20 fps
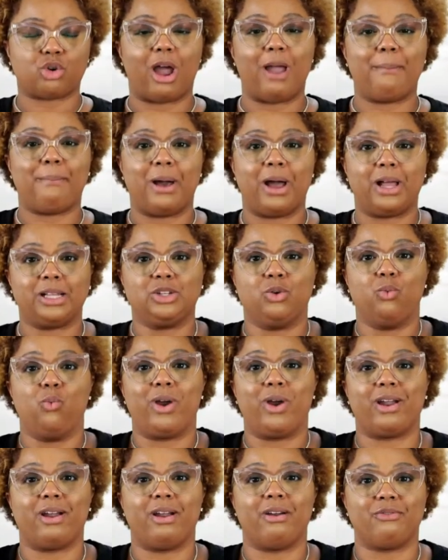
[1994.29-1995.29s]
tripod to
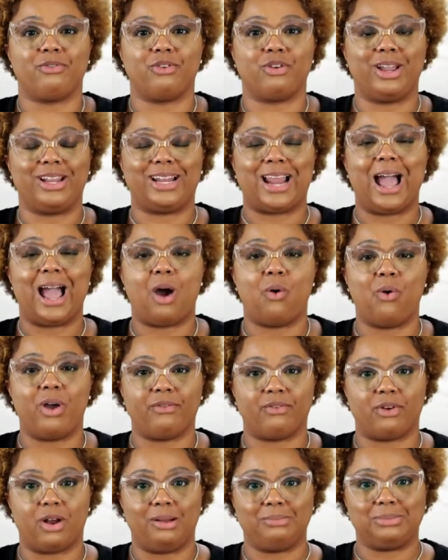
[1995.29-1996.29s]
wherever and
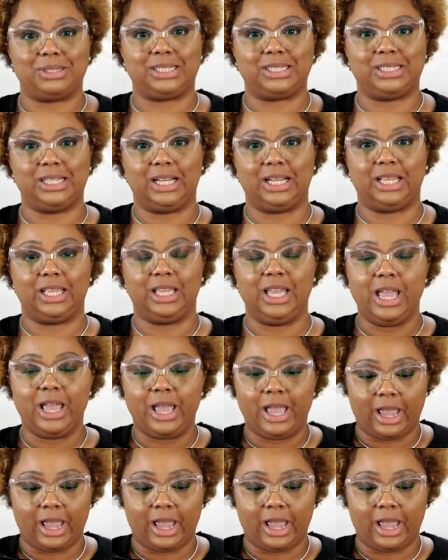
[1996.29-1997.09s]
however I'm sitting.